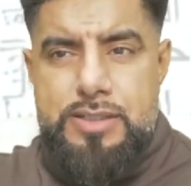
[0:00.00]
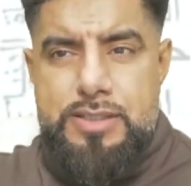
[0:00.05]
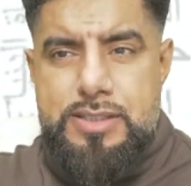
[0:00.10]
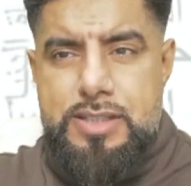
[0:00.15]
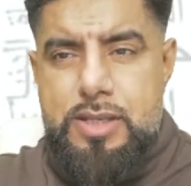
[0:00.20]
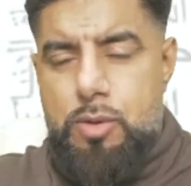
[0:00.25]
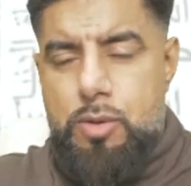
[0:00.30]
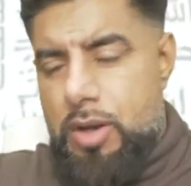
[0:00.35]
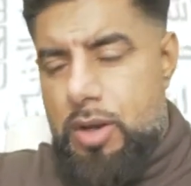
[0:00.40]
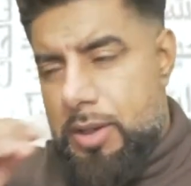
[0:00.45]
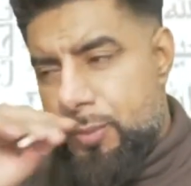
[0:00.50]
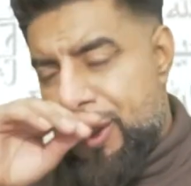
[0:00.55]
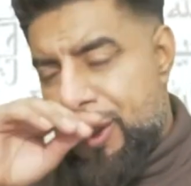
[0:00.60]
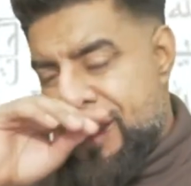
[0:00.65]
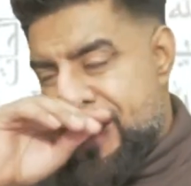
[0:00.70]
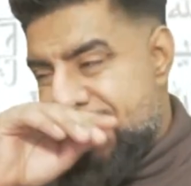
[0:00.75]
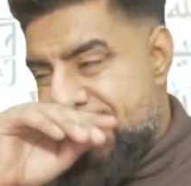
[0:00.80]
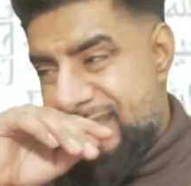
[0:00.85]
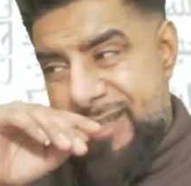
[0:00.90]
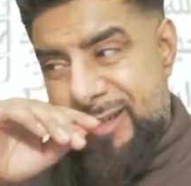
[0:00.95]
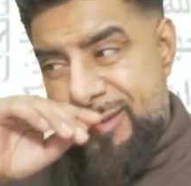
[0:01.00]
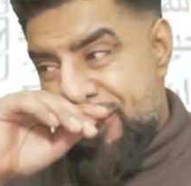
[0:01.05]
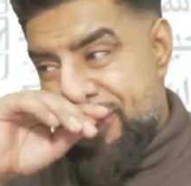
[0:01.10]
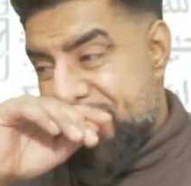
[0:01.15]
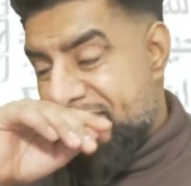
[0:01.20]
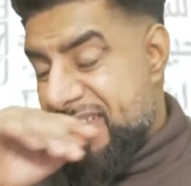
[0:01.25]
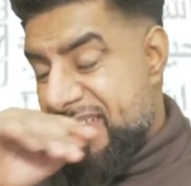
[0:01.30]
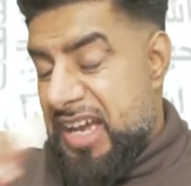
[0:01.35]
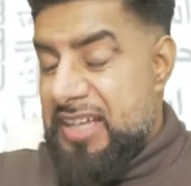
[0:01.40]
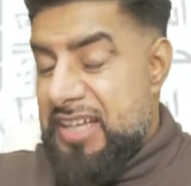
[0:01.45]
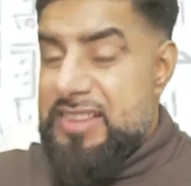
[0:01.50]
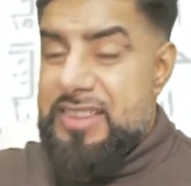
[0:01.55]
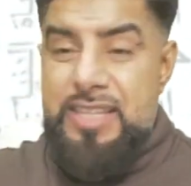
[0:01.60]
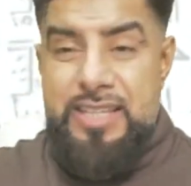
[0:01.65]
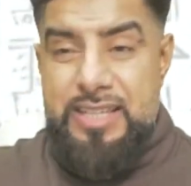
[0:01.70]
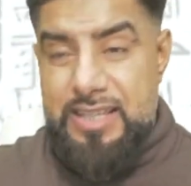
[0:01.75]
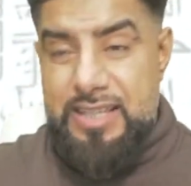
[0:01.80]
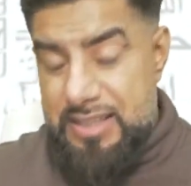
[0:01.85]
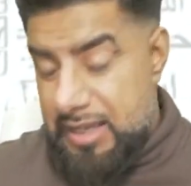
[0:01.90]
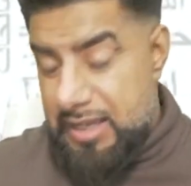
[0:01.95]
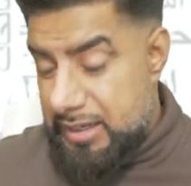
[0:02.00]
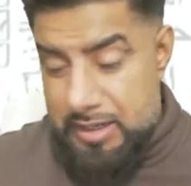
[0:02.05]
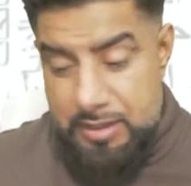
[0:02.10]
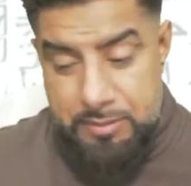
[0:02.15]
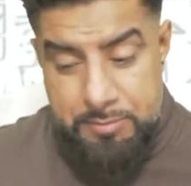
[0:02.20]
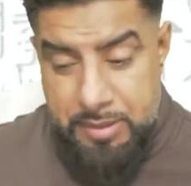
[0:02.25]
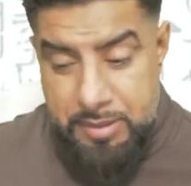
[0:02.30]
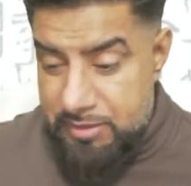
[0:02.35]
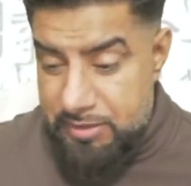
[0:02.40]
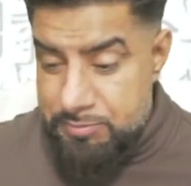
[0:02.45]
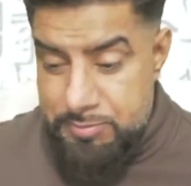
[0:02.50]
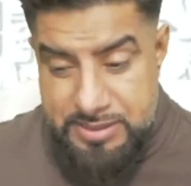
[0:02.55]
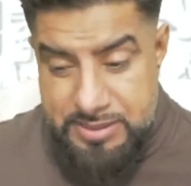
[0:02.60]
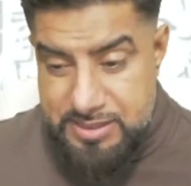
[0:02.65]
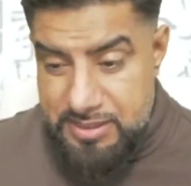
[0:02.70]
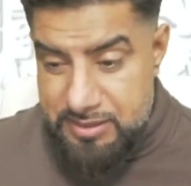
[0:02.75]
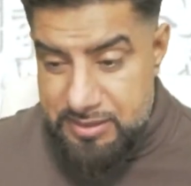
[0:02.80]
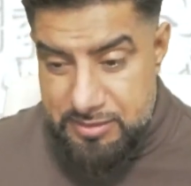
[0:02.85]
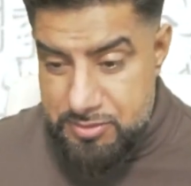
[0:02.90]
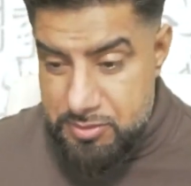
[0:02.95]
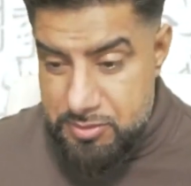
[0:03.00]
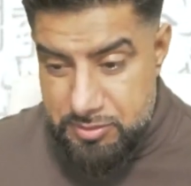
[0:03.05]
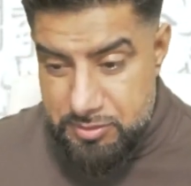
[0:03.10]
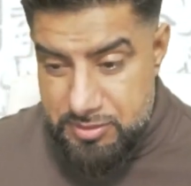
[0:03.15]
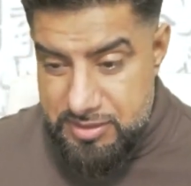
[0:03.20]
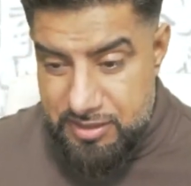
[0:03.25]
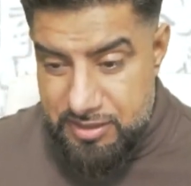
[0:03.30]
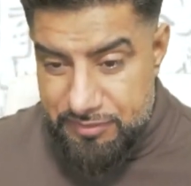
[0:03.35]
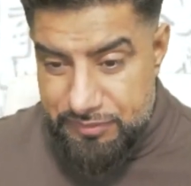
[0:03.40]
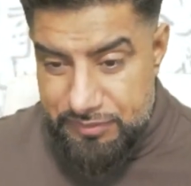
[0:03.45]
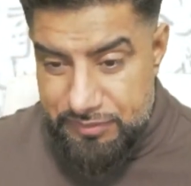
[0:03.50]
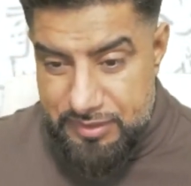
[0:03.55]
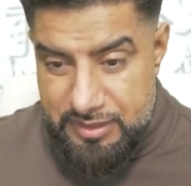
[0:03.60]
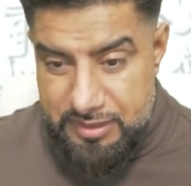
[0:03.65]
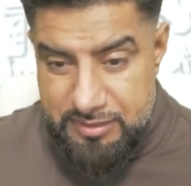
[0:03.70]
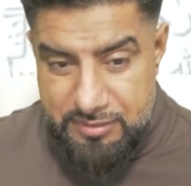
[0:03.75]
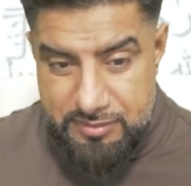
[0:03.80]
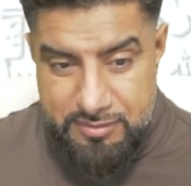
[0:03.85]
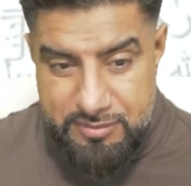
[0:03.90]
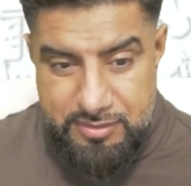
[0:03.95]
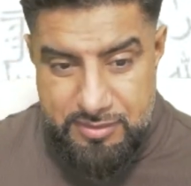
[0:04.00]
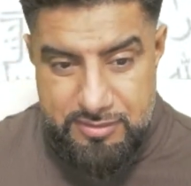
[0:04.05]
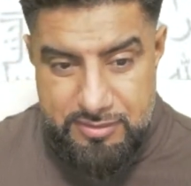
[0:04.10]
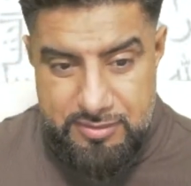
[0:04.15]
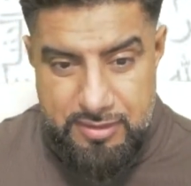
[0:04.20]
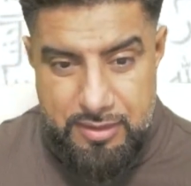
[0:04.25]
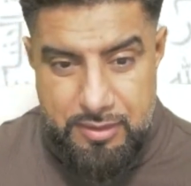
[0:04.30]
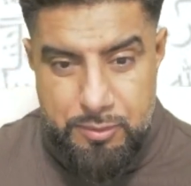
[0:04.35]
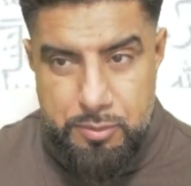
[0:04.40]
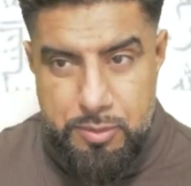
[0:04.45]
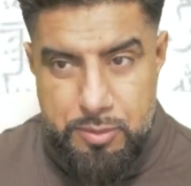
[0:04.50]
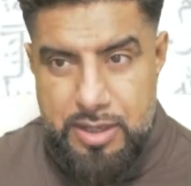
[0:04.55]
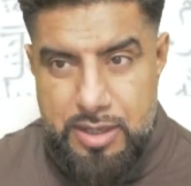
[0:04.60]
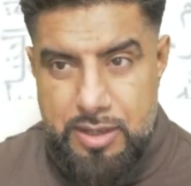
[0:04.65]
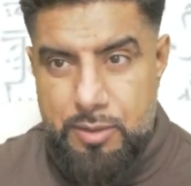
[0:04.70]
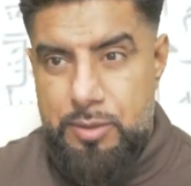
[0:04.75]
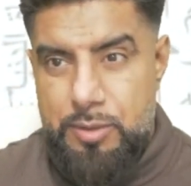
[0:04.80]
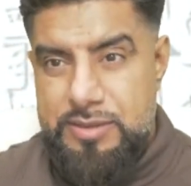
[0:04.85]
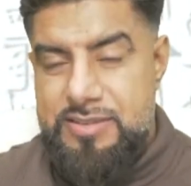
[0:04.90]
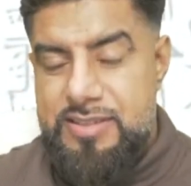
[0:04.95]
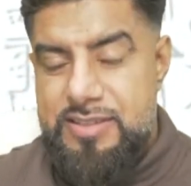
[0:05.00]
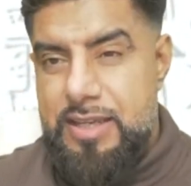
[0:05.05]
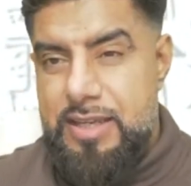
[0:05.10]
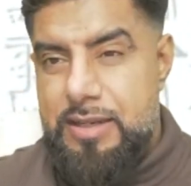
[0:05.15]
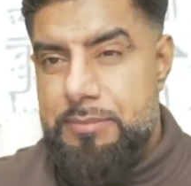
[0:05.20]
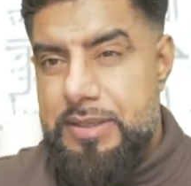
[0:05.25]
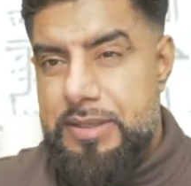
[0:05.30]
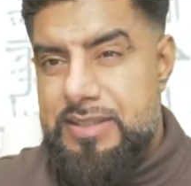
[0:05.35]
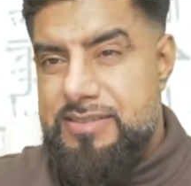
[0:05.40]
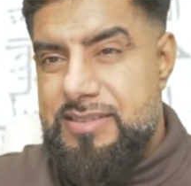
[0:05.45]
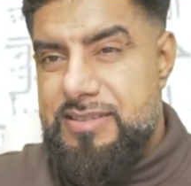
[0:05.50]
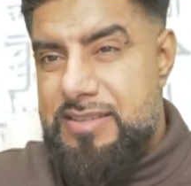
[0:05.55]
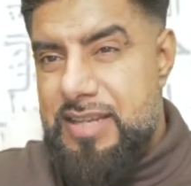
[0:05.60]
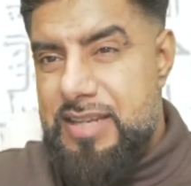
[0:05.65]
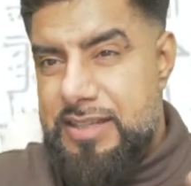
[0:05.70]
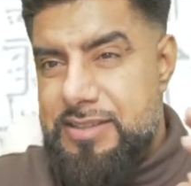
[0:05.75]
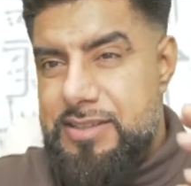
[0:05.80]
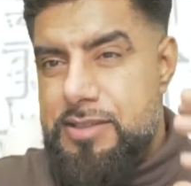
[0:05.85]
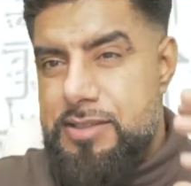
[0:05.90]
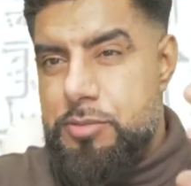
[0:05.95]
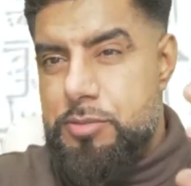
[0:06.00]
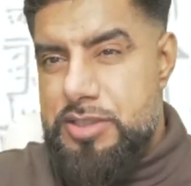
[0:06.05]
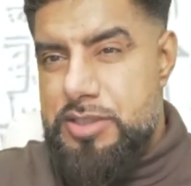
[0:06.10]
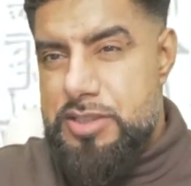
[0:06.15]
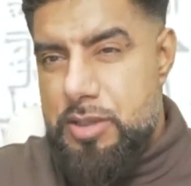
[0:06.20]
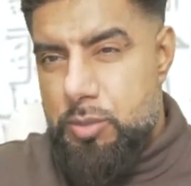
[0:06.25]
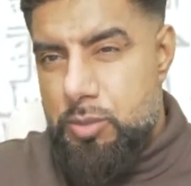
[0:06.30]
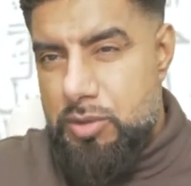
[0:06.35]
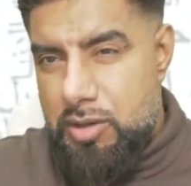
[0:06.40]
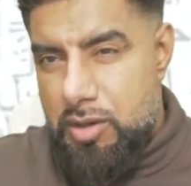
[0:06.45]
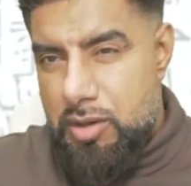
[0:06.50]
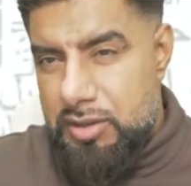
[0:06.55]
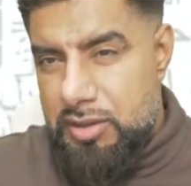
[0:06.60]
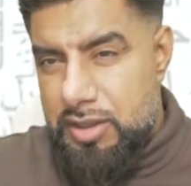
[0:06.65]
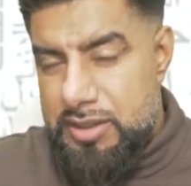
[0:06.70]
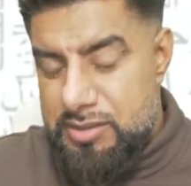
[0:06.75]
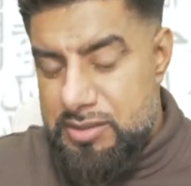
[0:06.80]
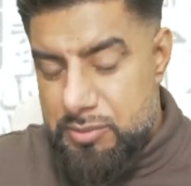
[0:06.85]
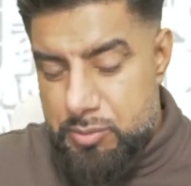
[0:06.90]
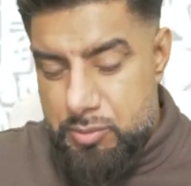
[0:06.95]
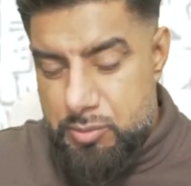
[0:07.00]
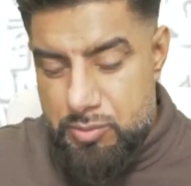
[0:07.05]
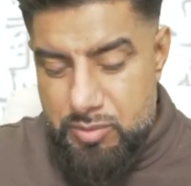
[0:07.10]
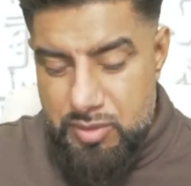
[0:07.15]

So I watched, I think, and I may have misunderstood stuff here, you see. So once again, because his lectures were so long, I don't